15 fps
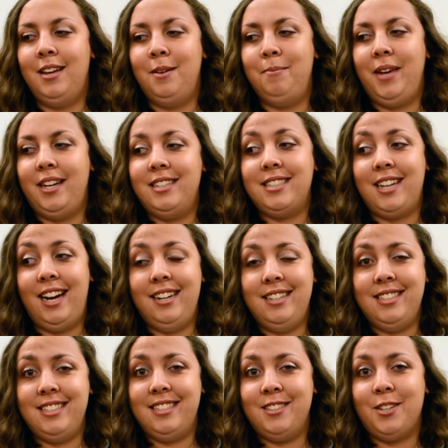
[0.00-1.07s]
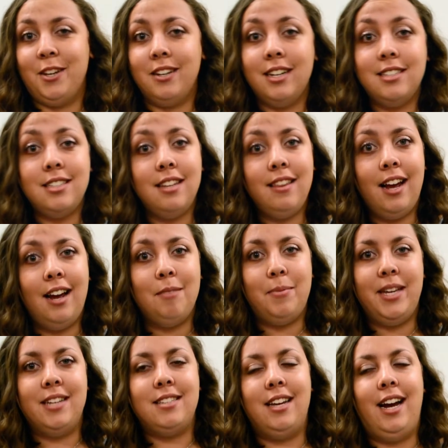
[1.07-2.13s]
his kindness and his goodness in that,
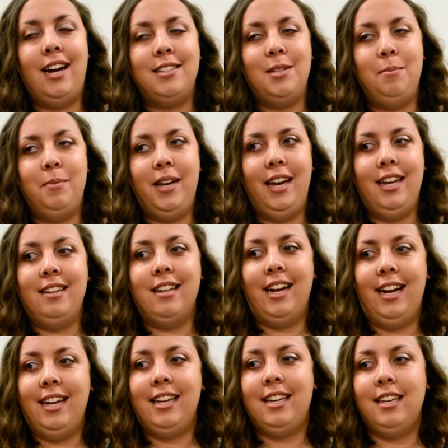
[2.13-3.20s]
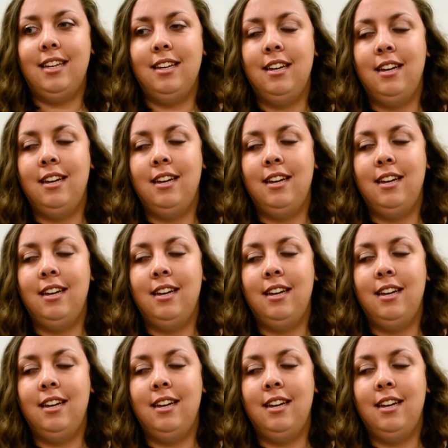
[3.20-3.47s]
because it hasn't been like